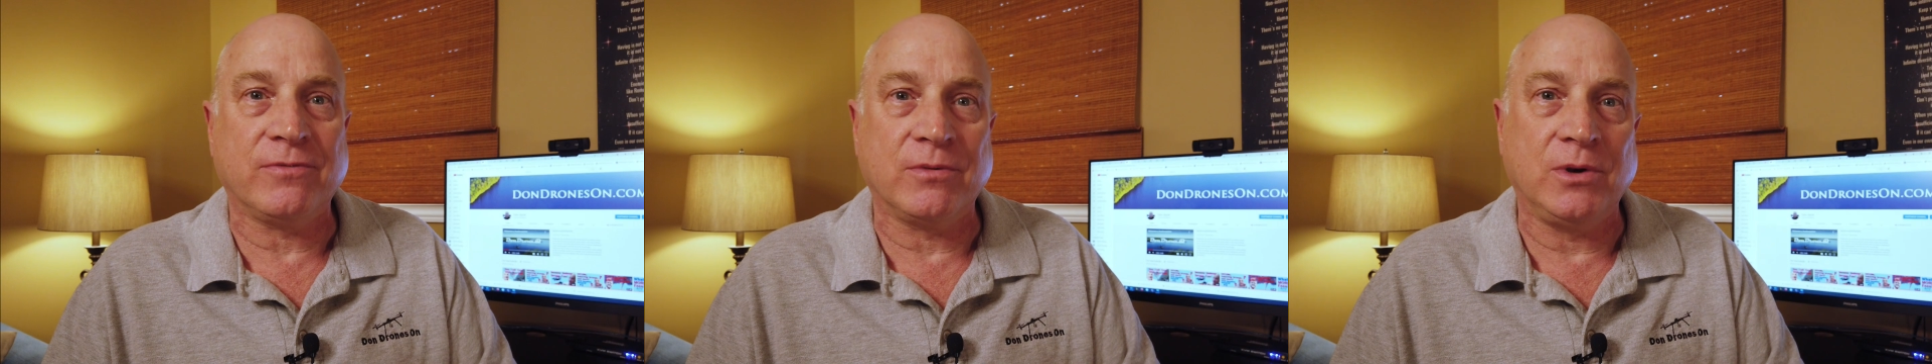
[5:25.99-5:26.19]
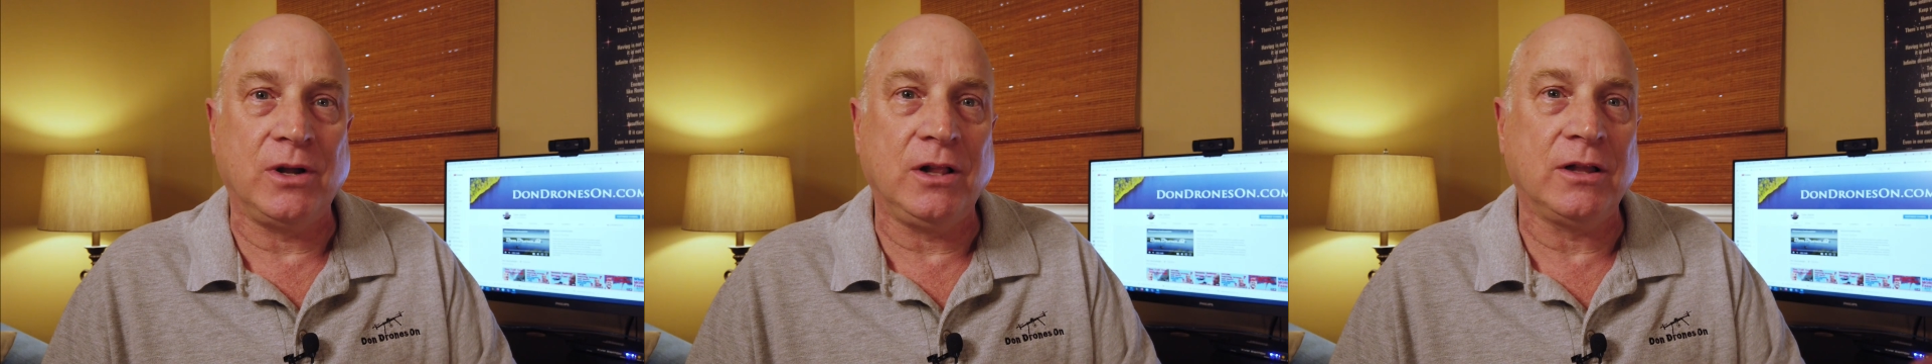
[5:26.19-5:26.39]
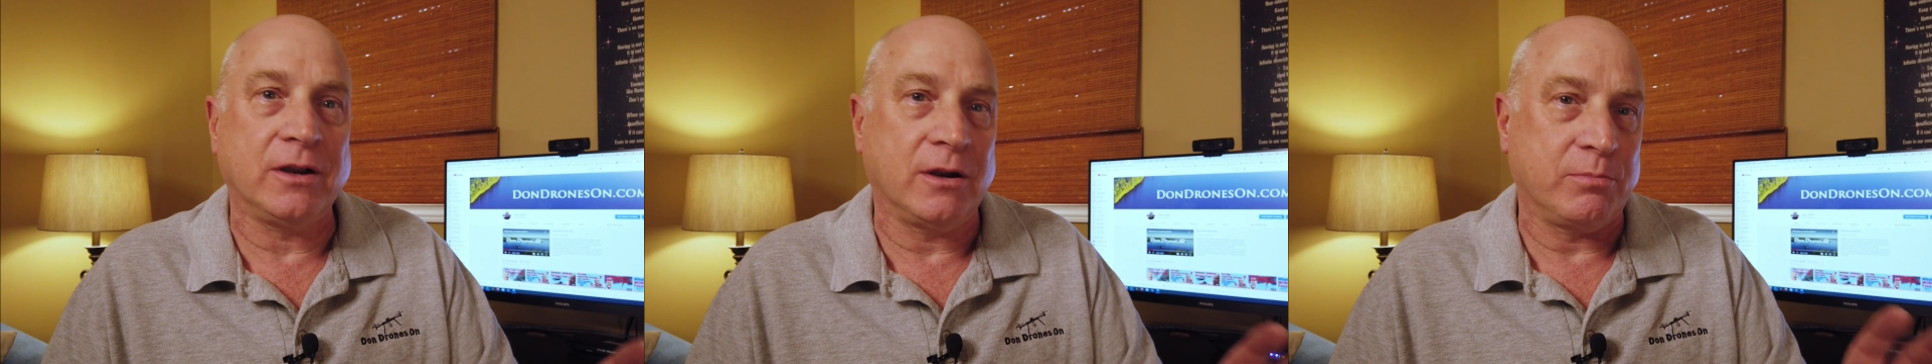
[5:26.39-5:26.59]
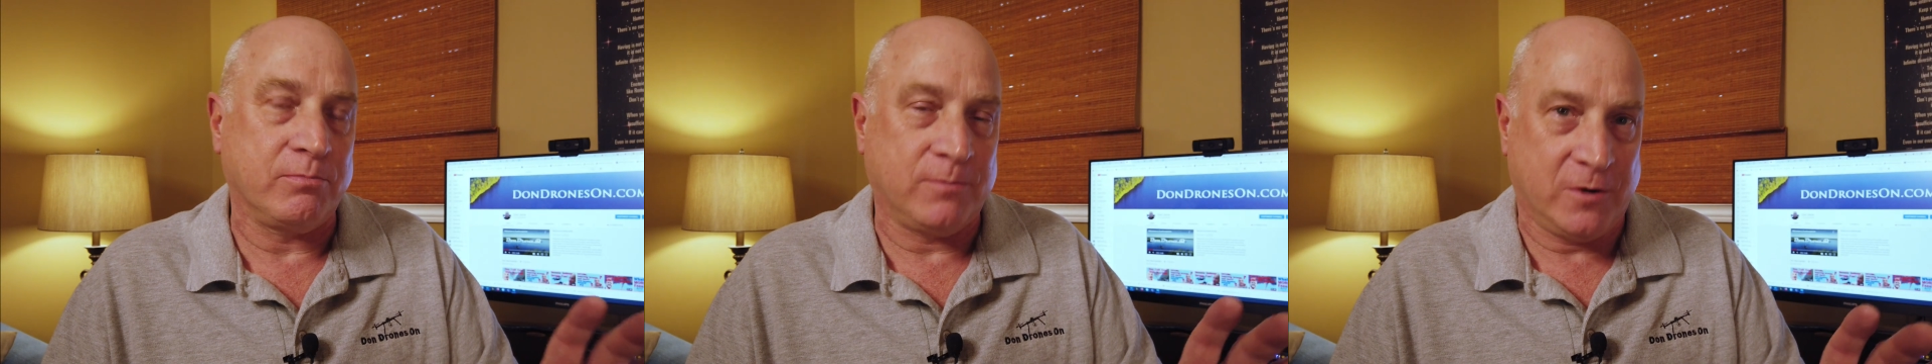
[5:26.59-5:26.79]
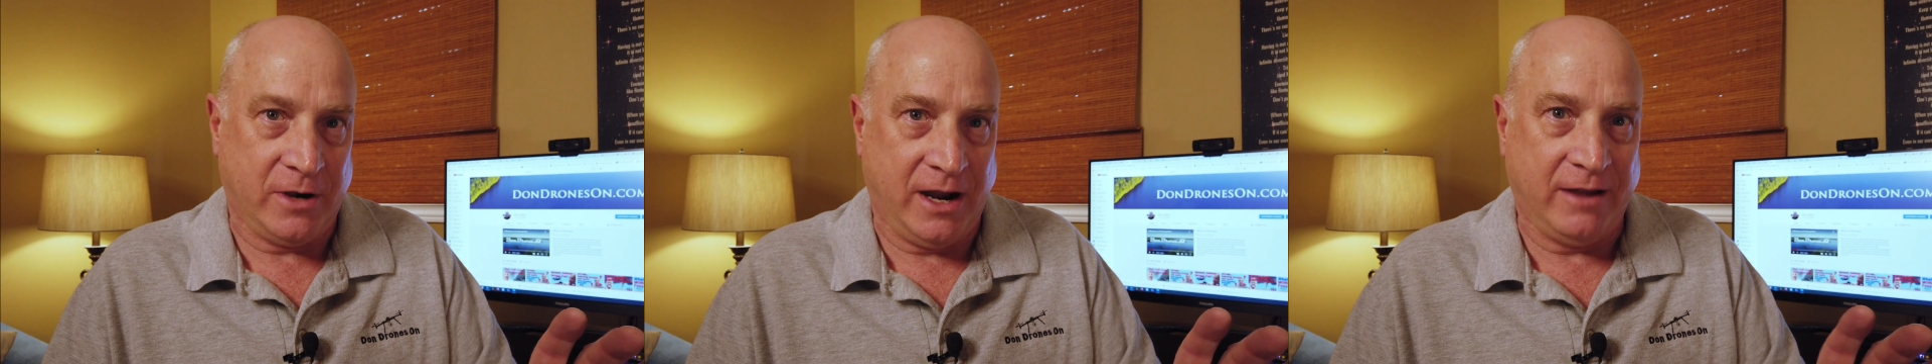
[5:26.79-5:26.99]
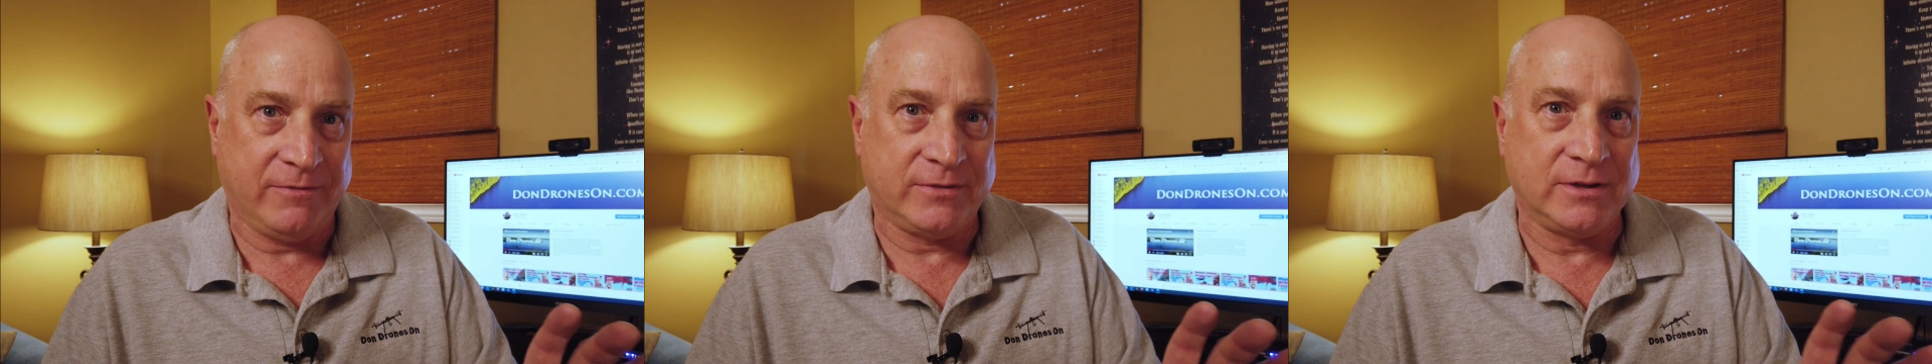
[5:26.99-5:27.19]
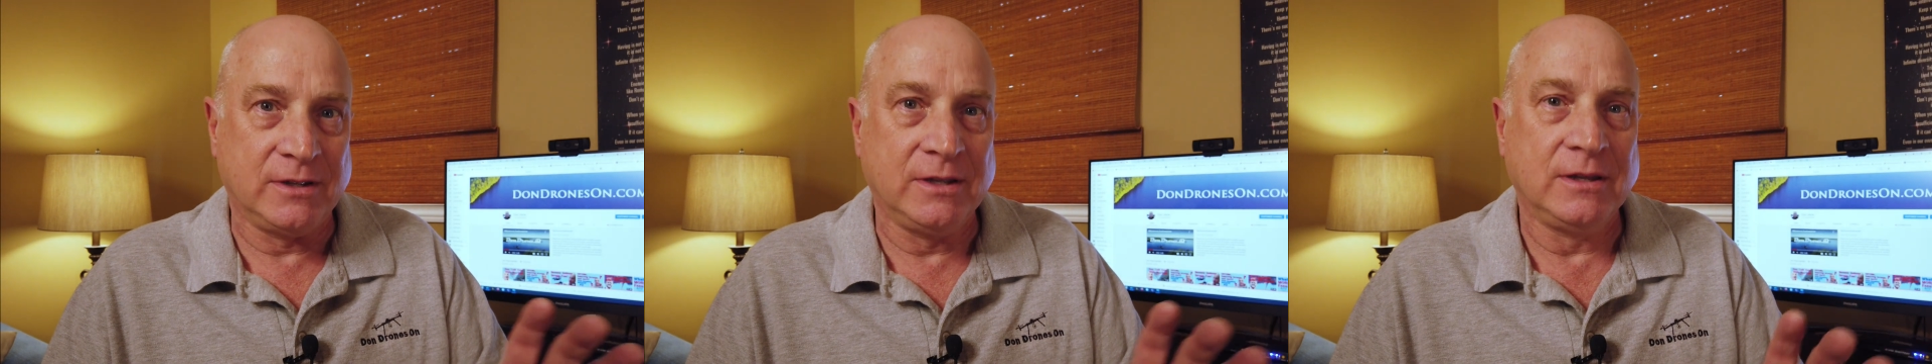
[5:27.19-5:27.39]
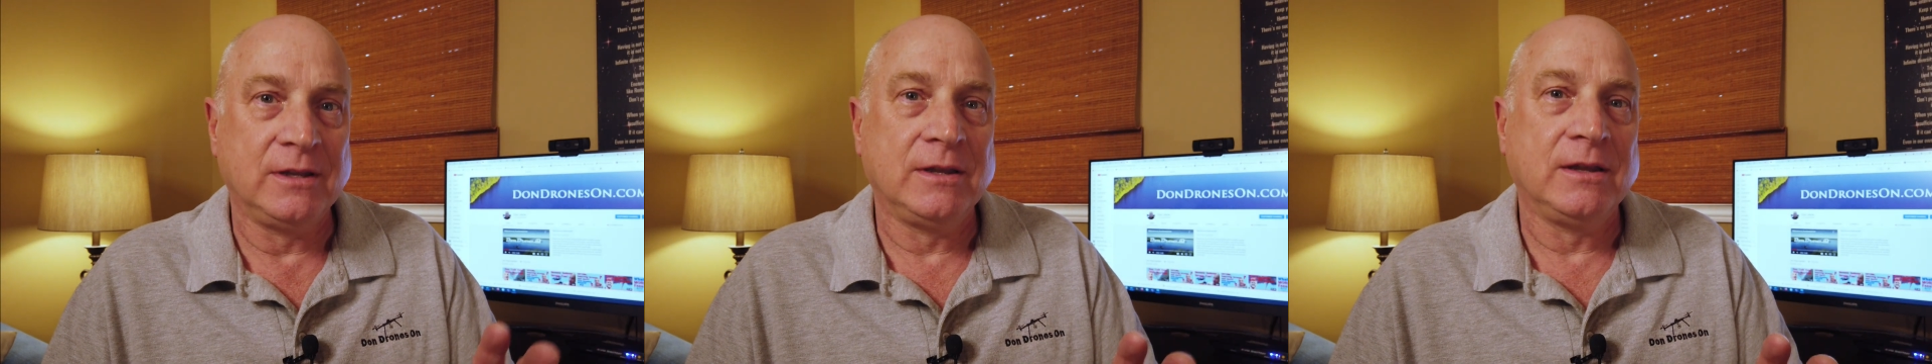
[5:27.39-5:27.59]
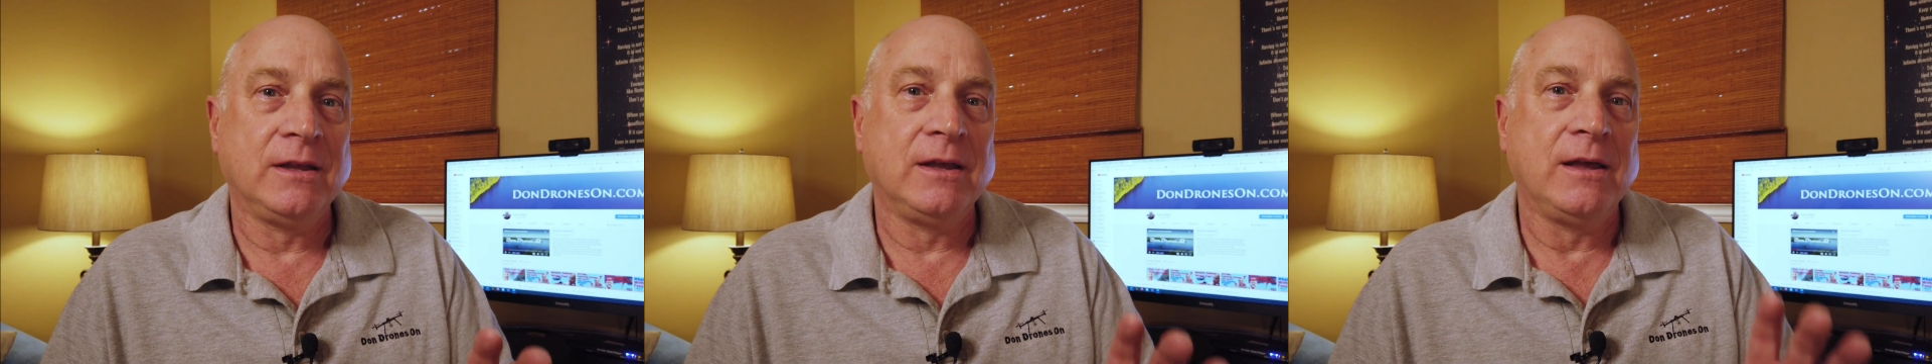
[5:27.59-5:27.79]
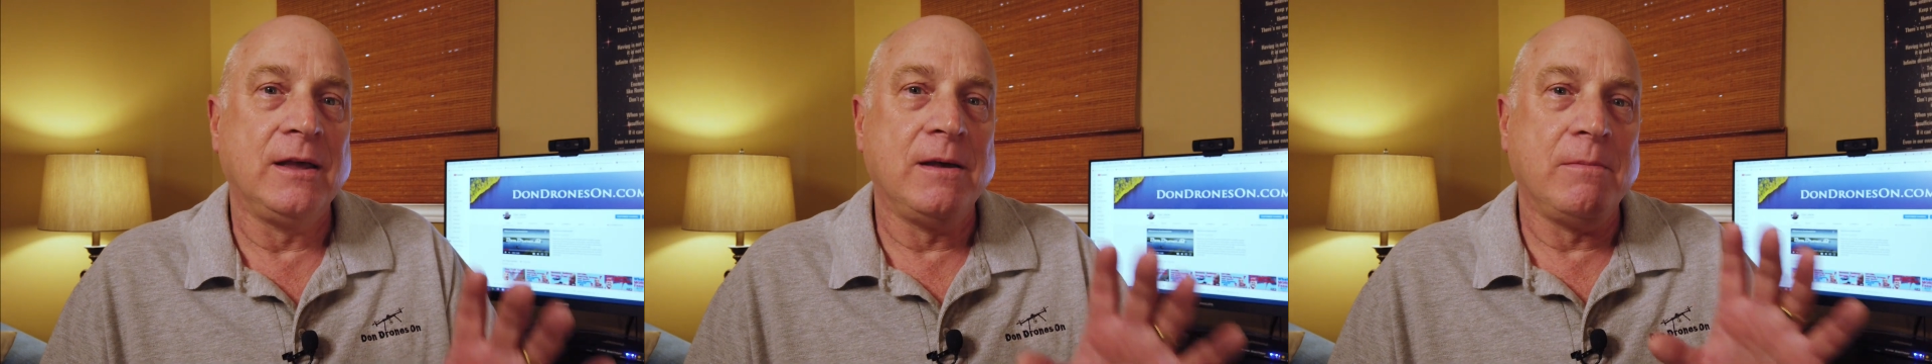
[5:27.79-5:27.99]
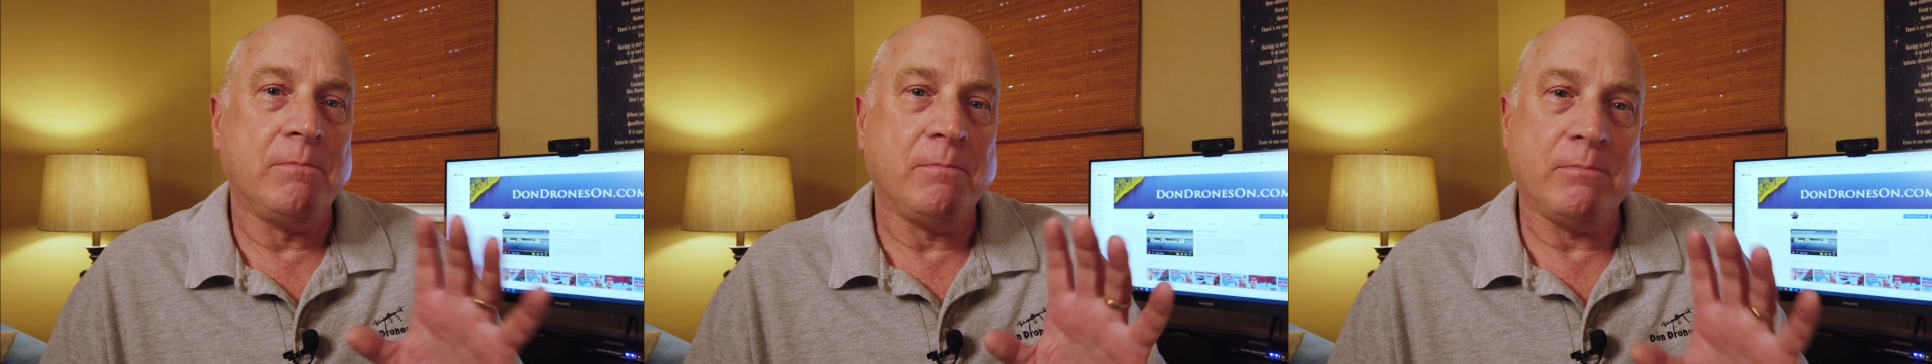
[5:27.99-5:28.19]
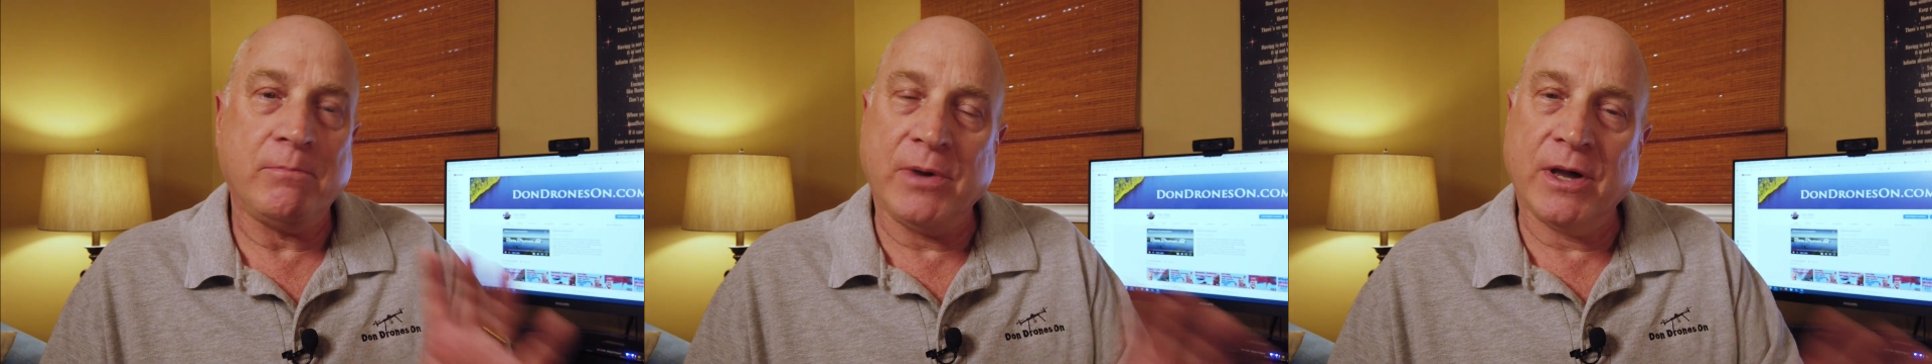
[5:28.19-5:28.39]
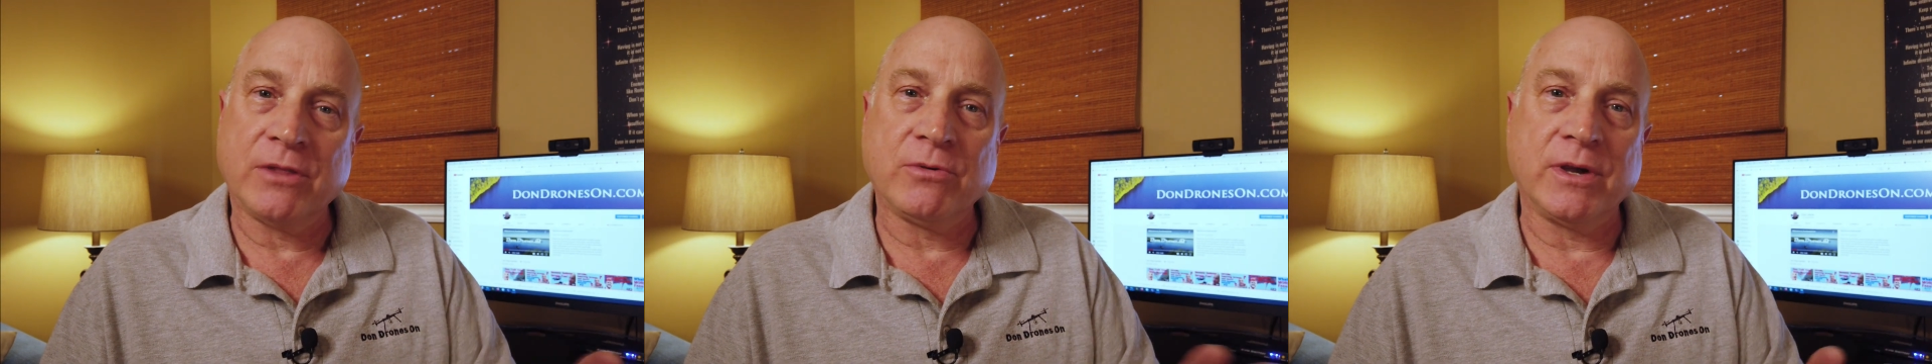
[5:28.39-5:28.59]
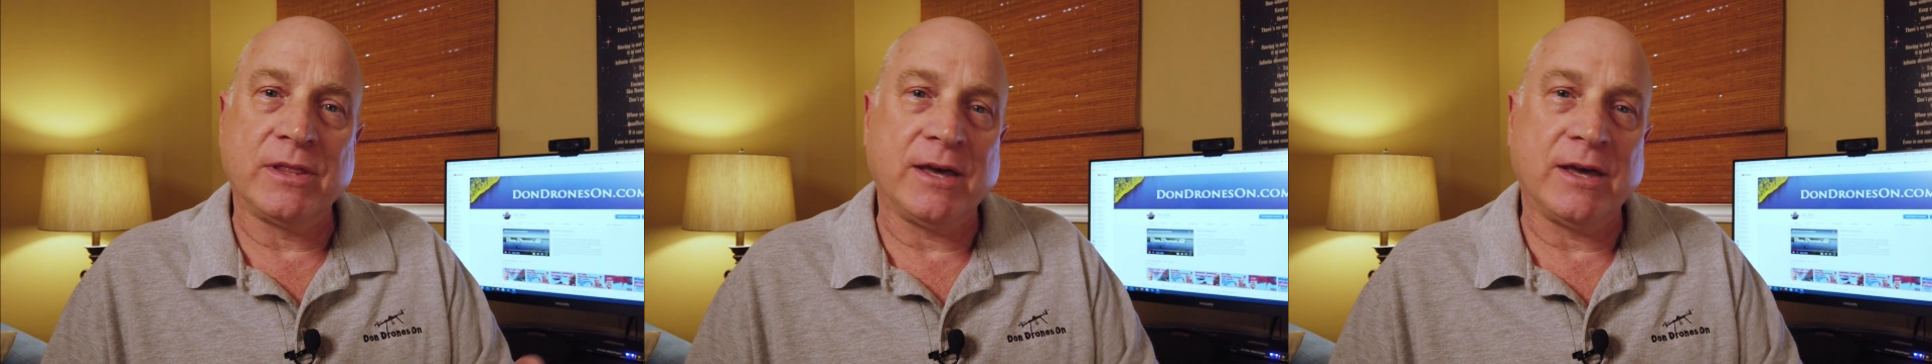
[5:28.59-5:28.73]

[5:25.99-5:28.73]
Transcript: from all aircraft. By the way,